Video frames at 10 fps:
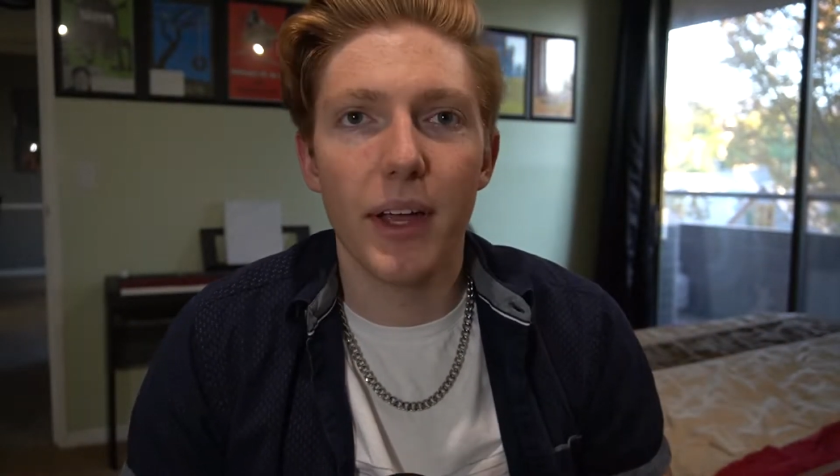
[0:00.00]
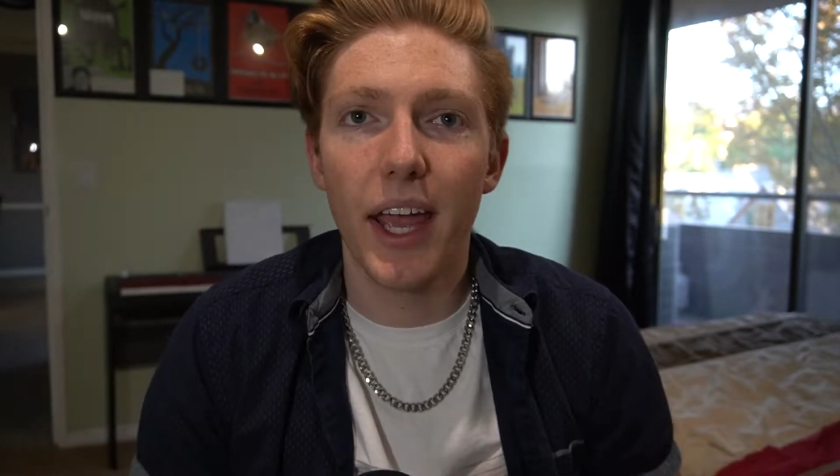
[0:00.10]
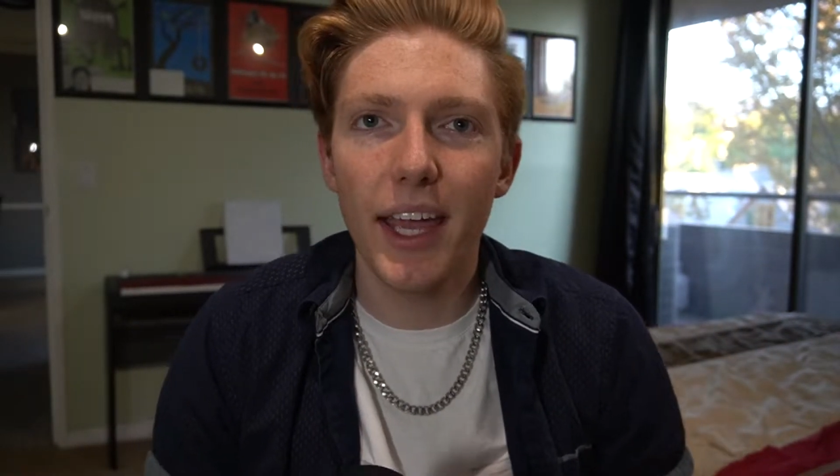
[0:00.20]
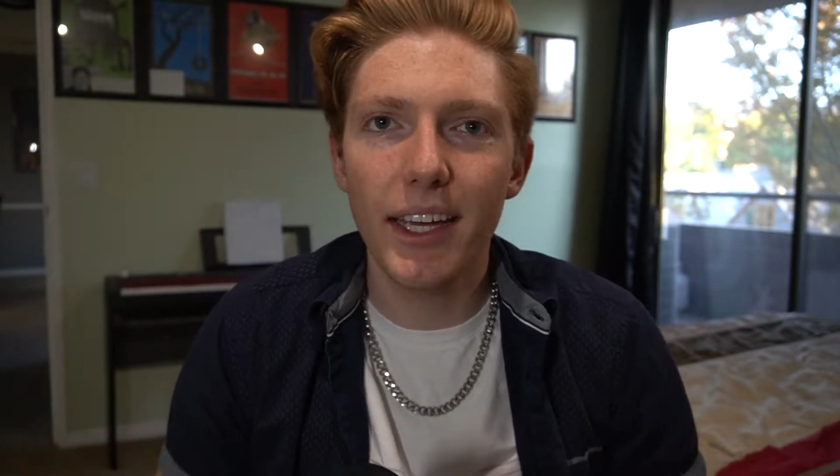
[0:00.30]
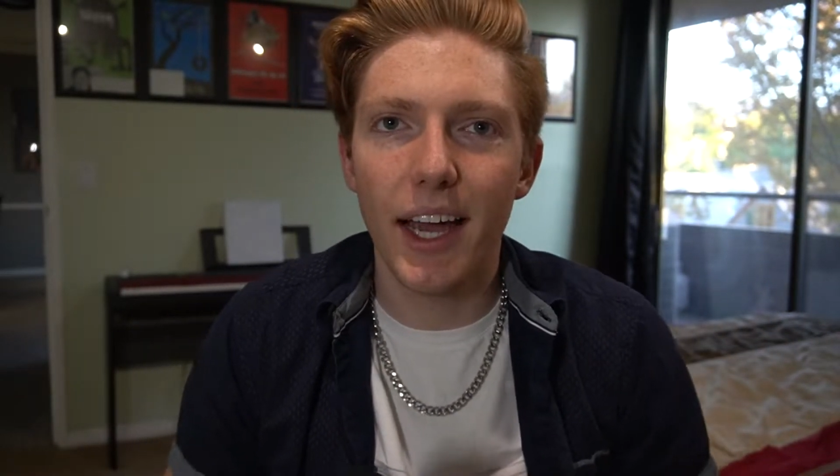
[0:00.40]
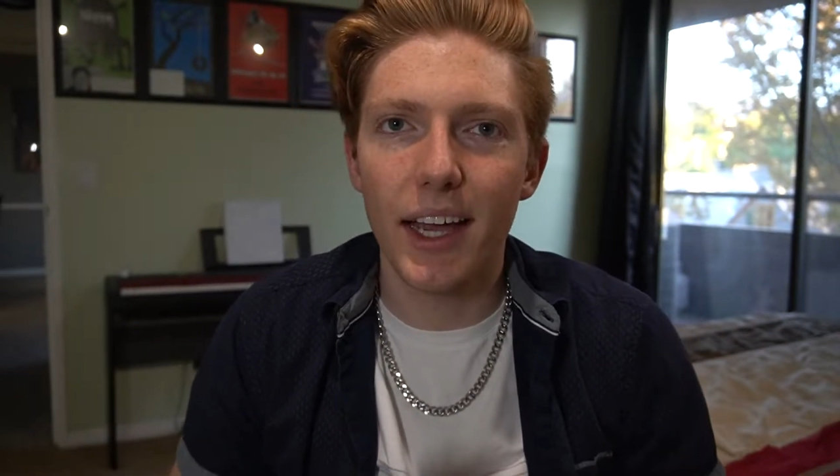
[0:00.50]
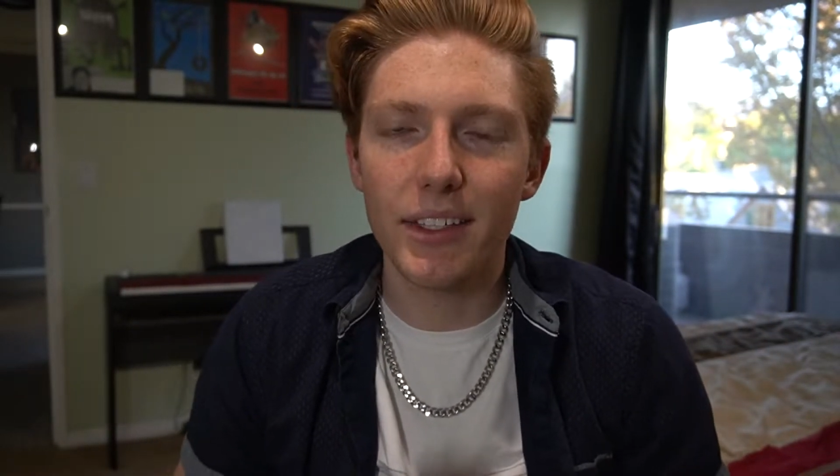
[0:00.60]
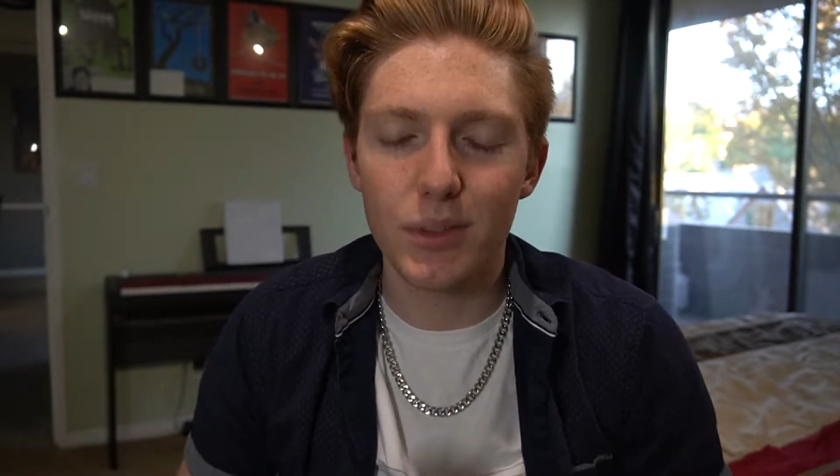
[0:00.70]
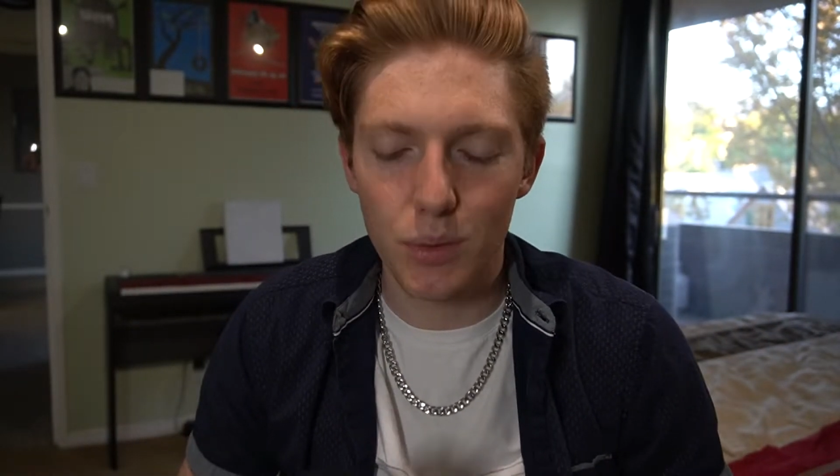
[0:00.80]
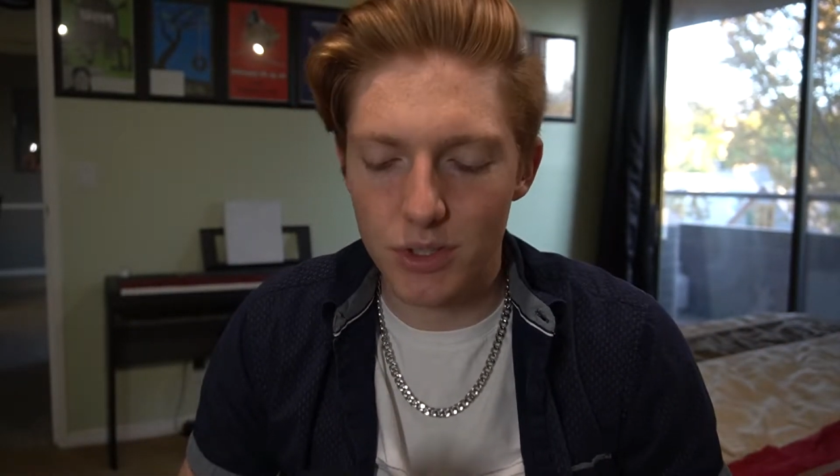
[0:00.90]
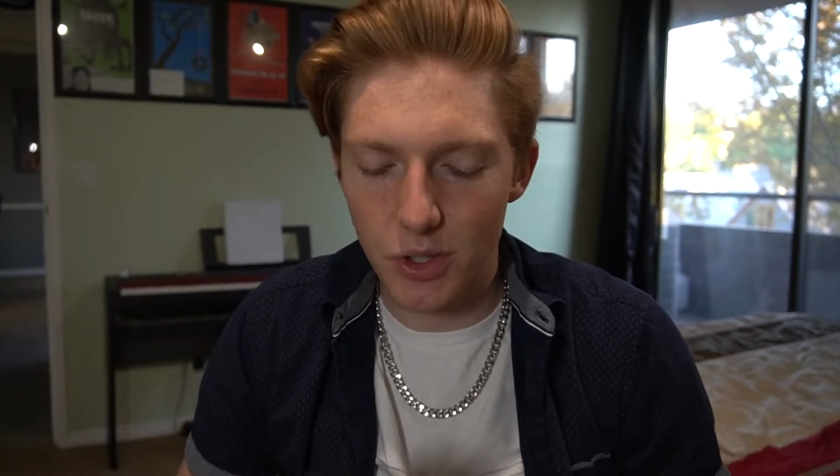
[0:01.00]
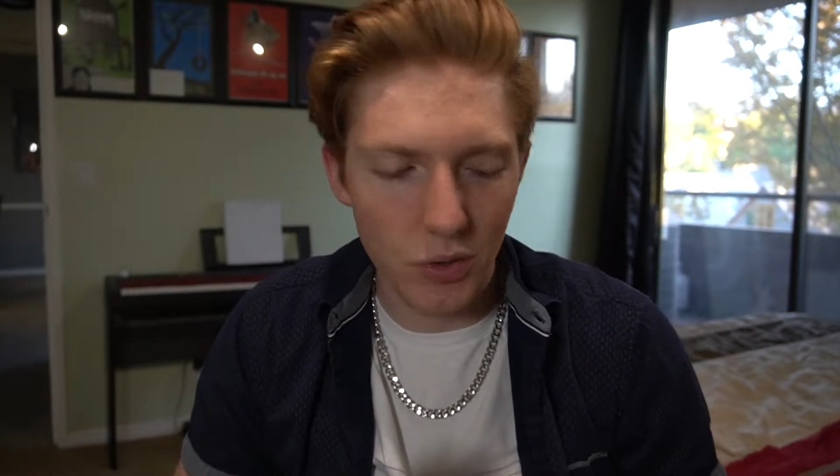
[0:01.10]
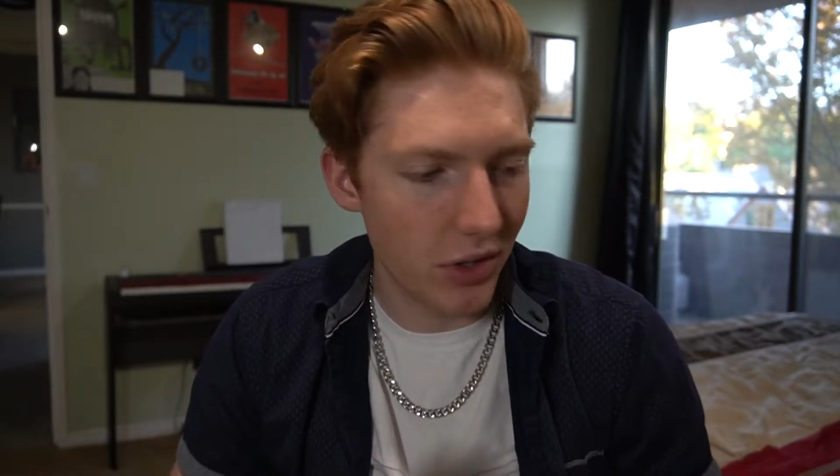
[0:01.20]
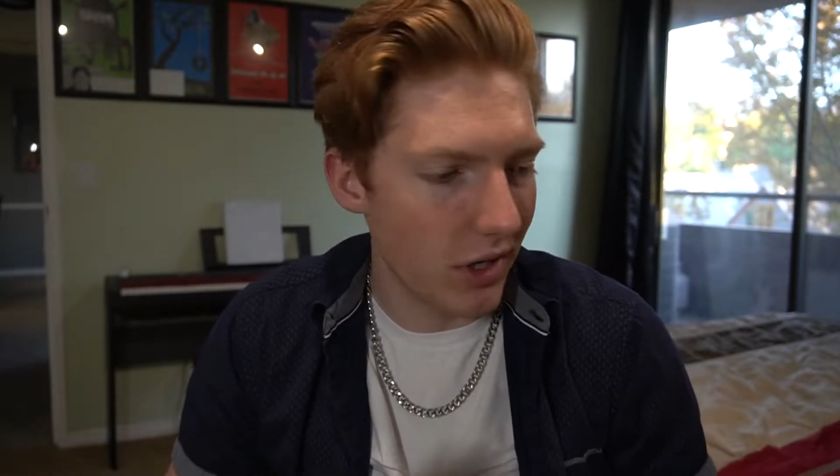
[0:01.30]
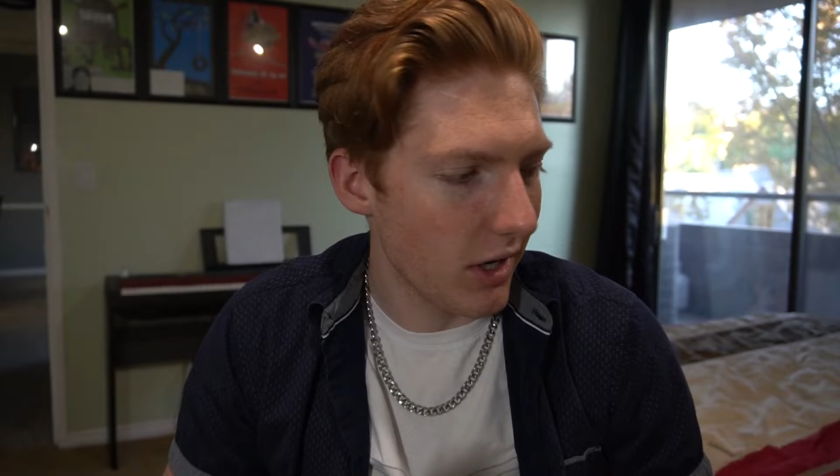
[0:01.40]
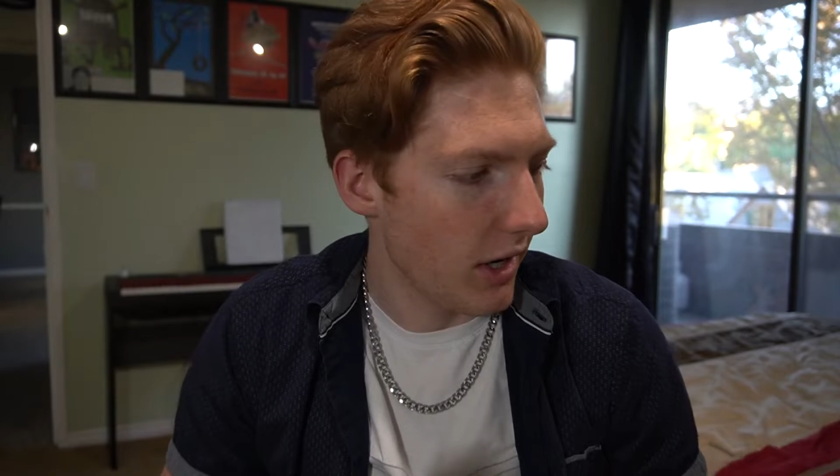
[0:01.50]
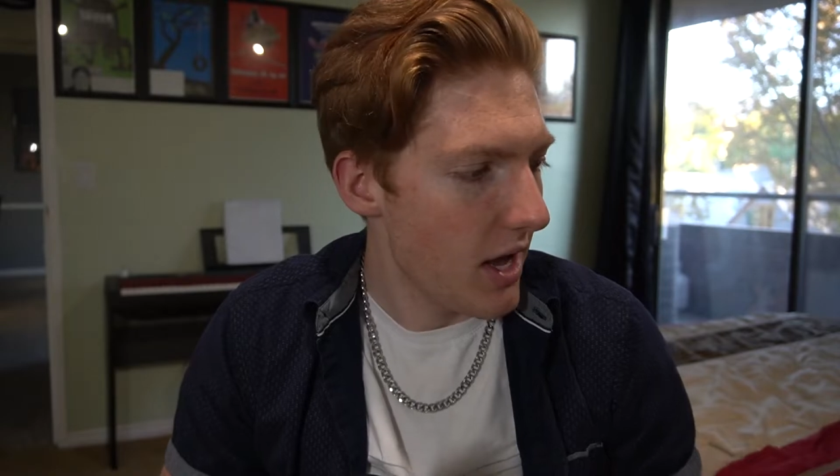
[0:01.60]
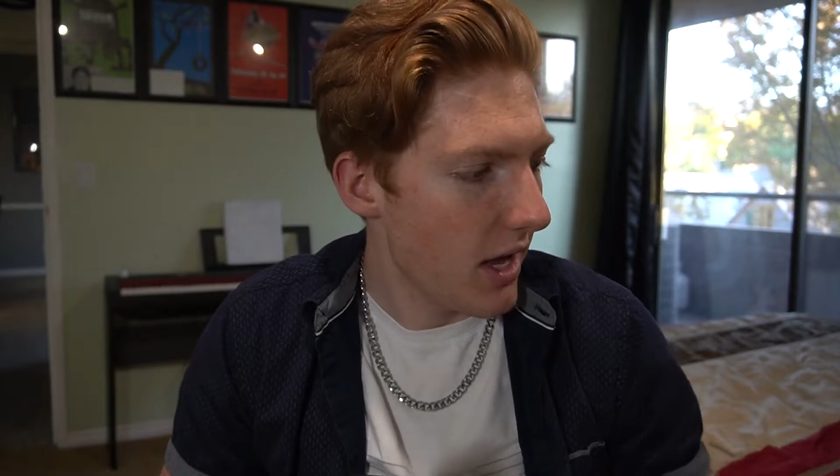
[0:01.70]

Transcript: Hey guys, what's going on?